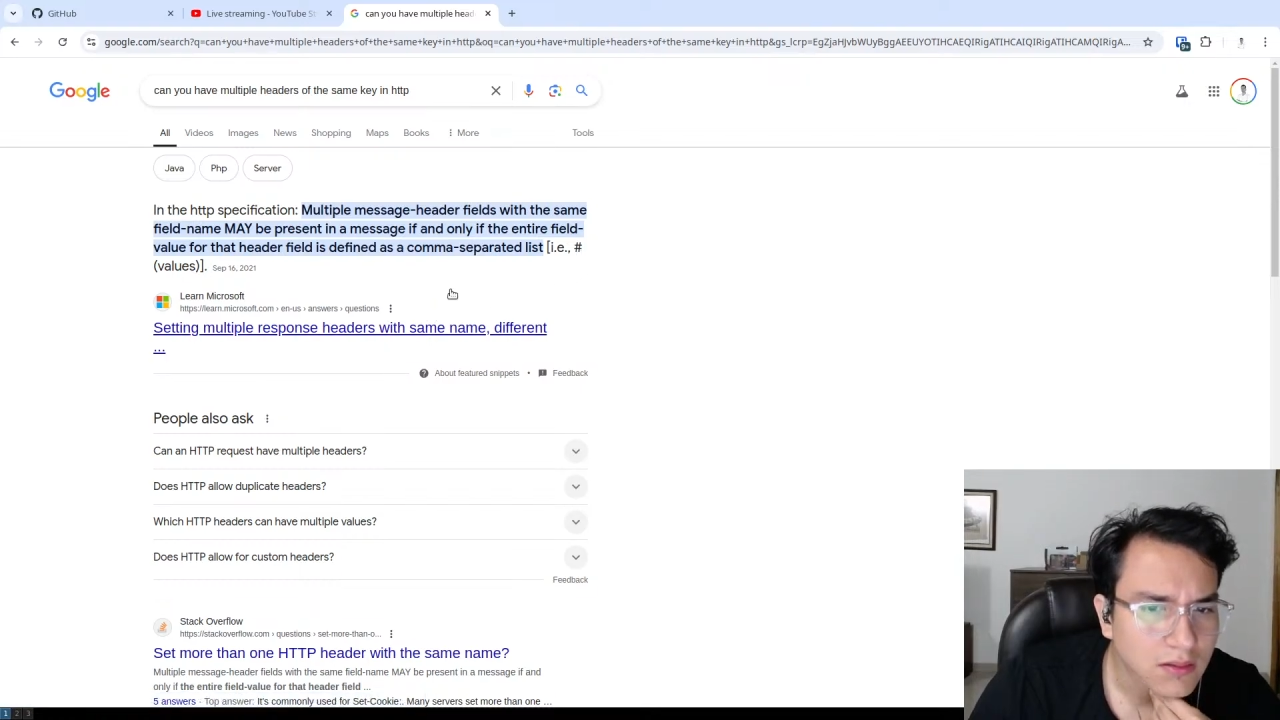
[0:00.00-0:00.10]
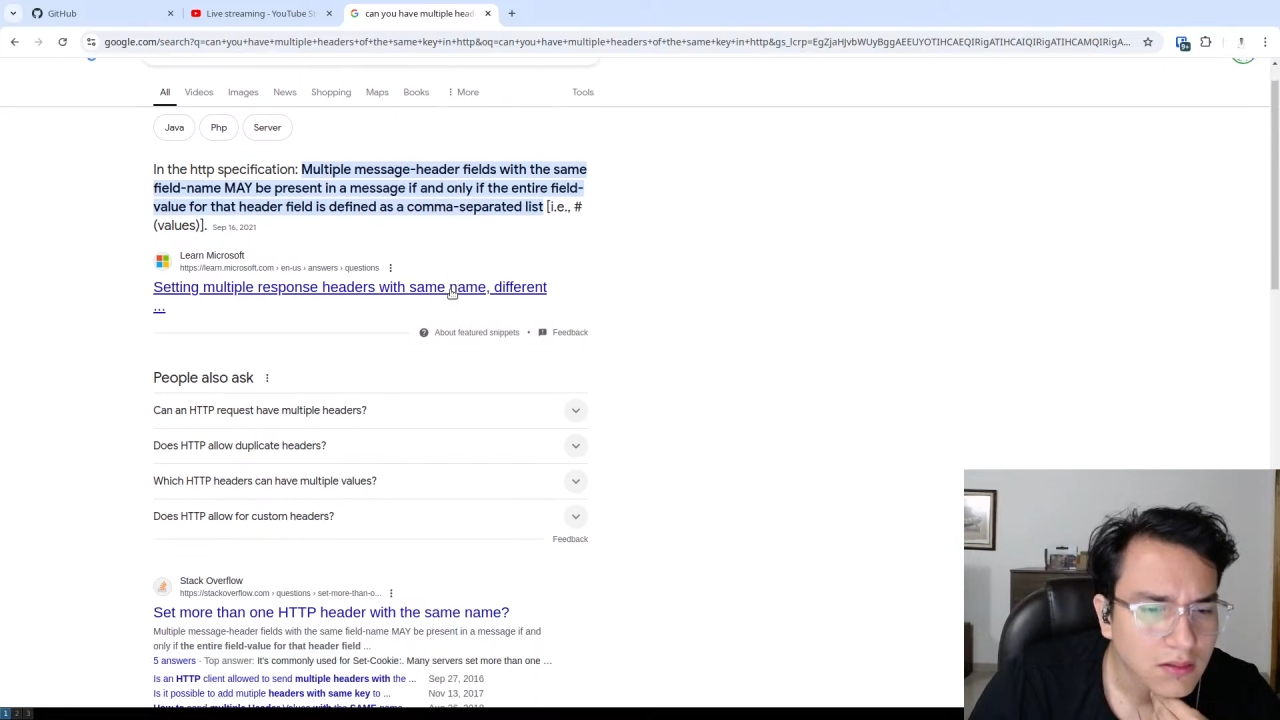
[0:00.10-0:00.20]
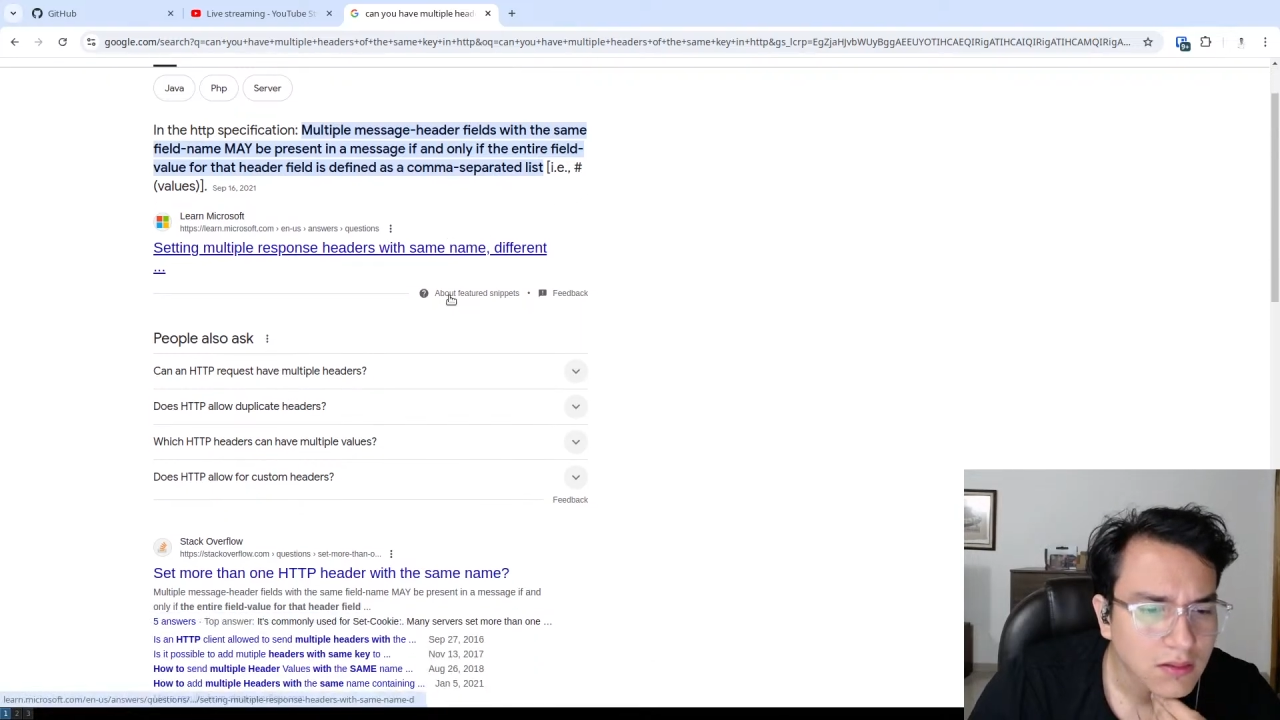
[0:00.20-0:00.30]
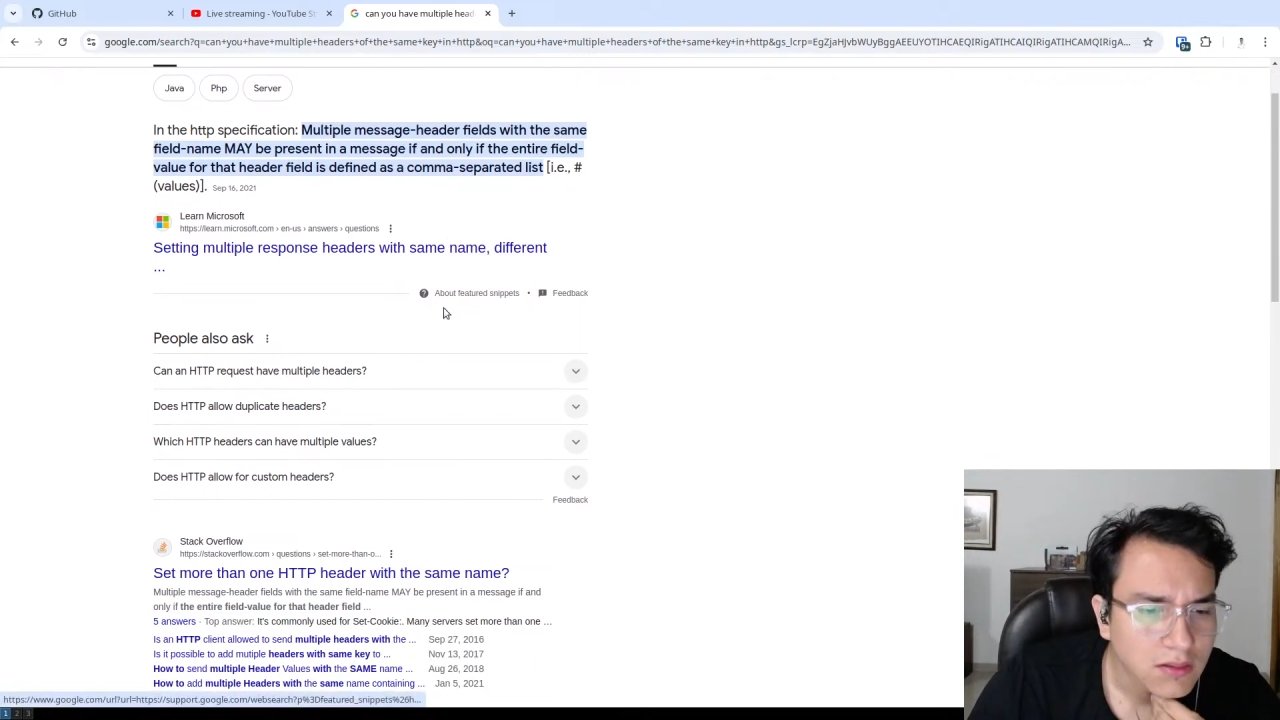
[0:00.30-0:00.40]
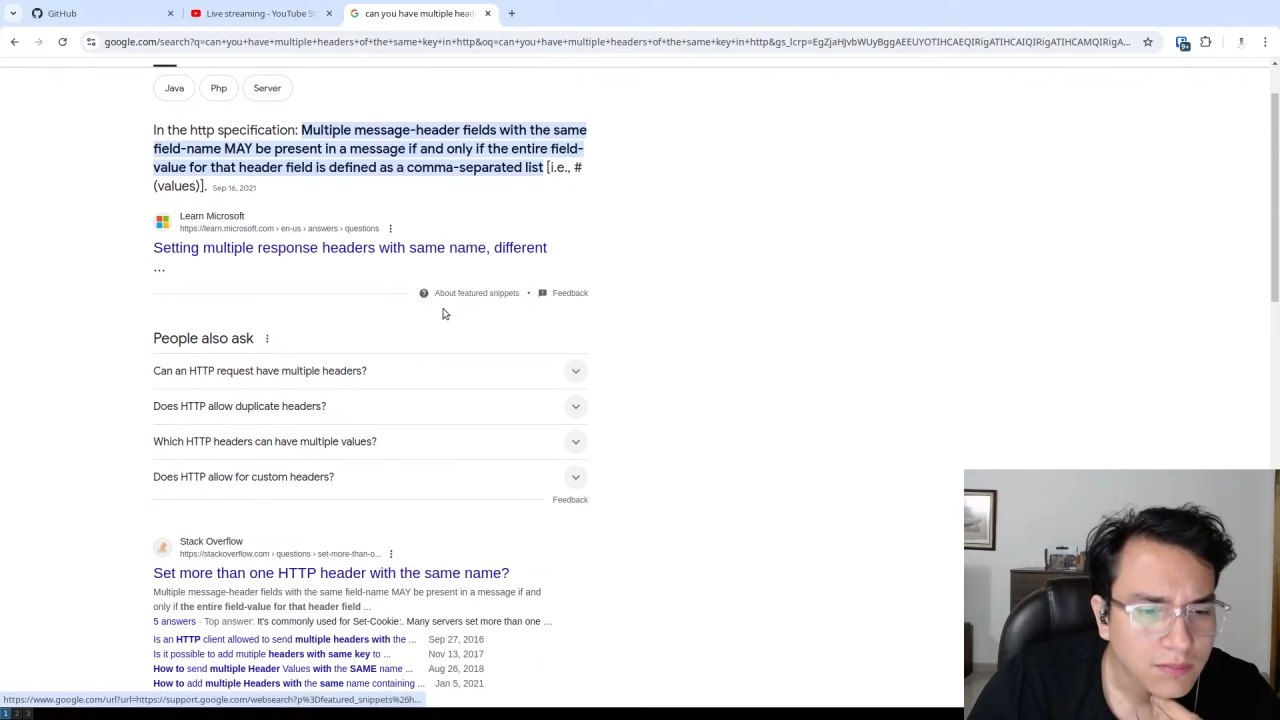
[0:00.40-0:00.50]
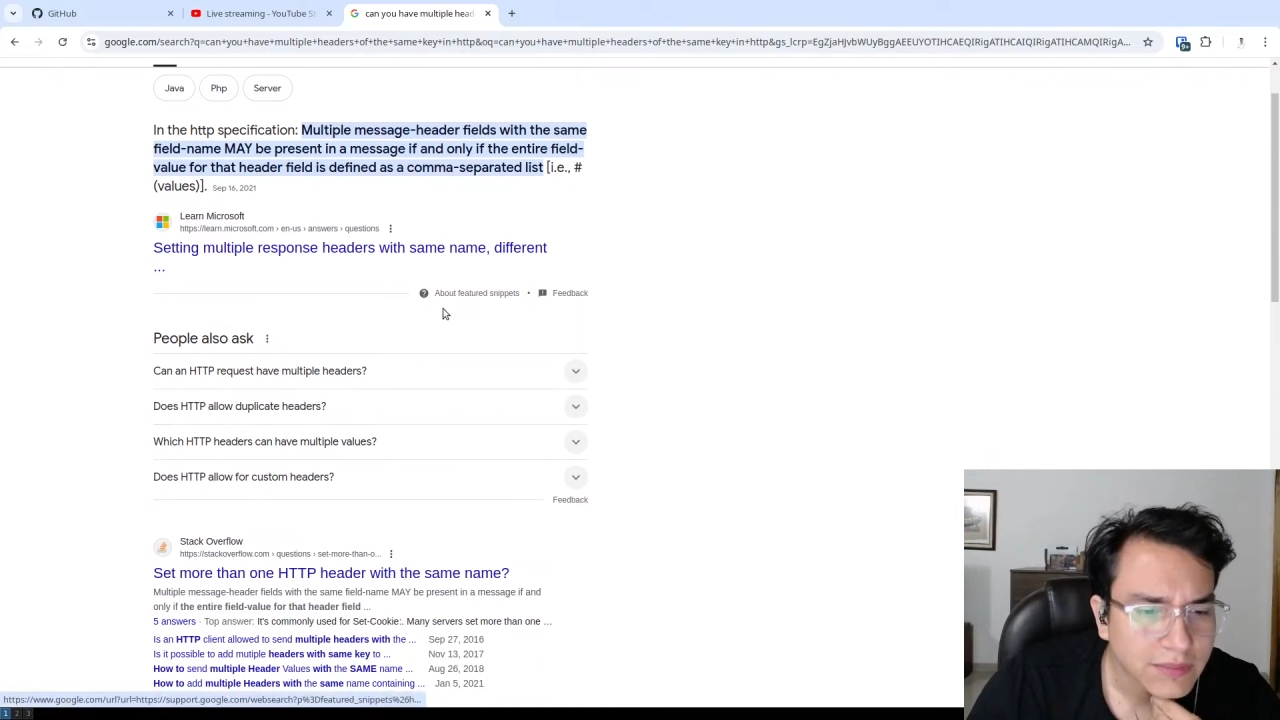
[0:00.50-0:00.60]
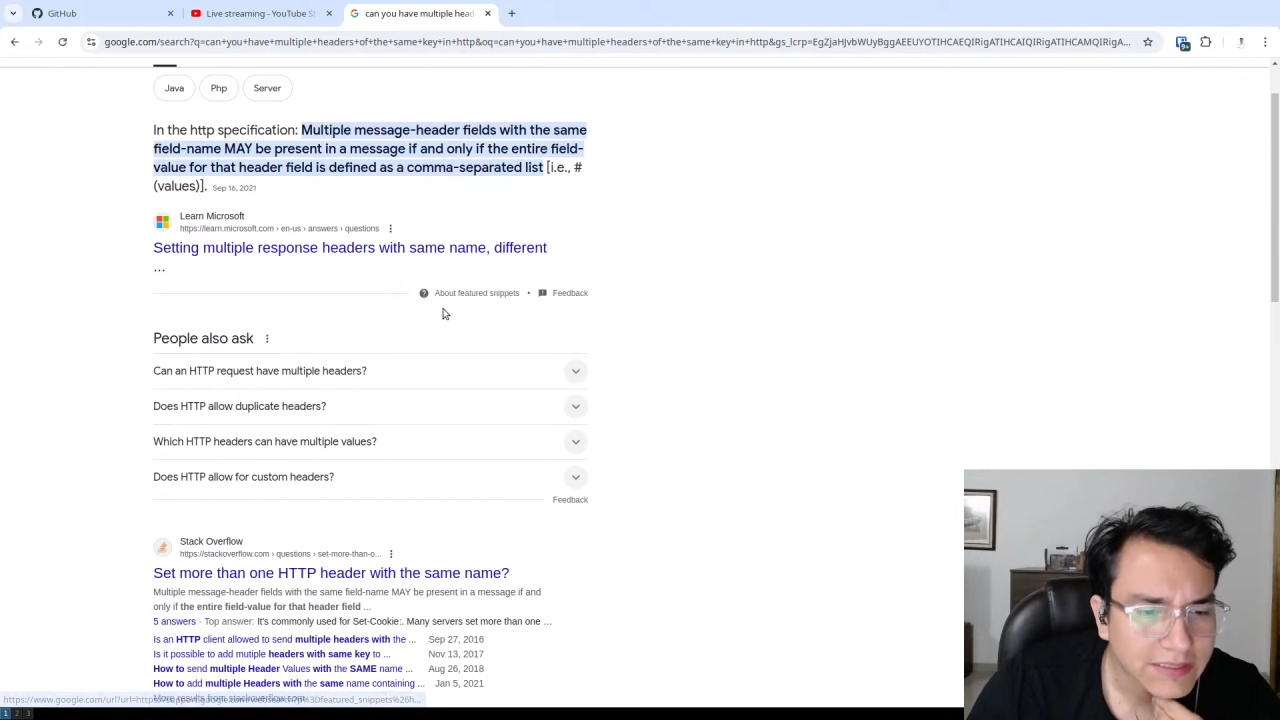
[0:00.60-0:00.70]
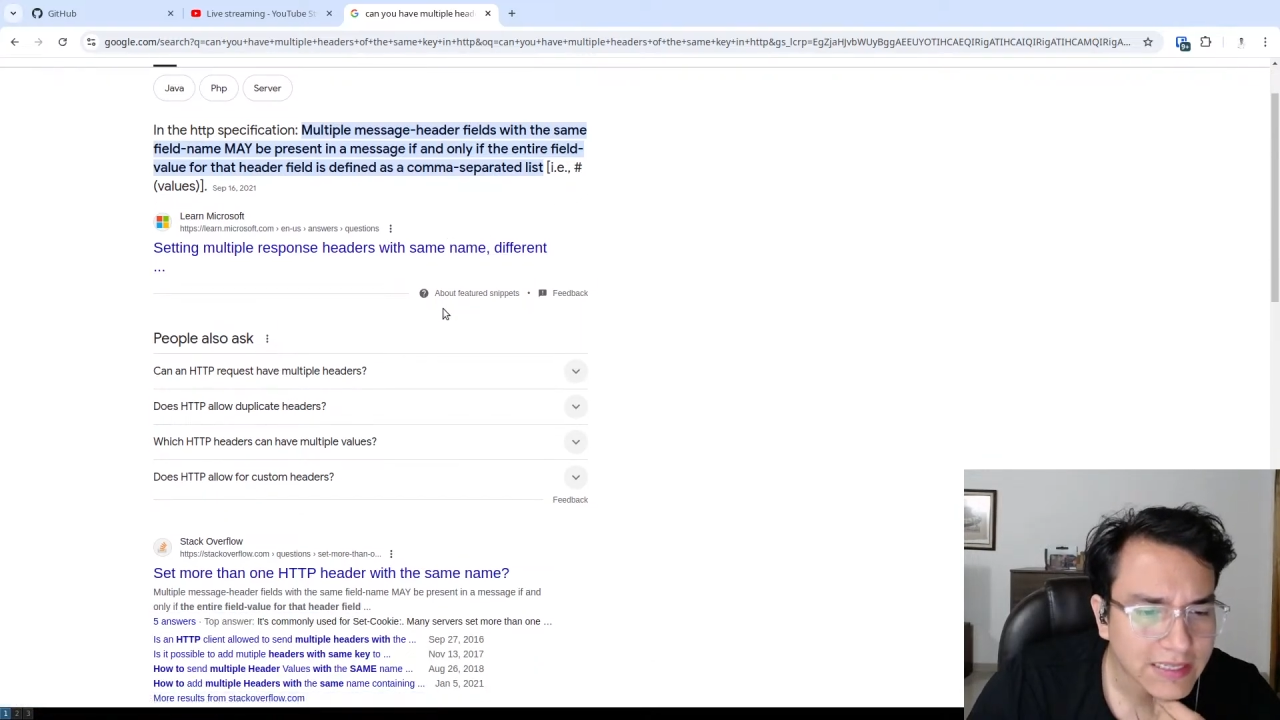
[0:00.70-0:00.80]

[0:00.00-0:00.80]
But that's a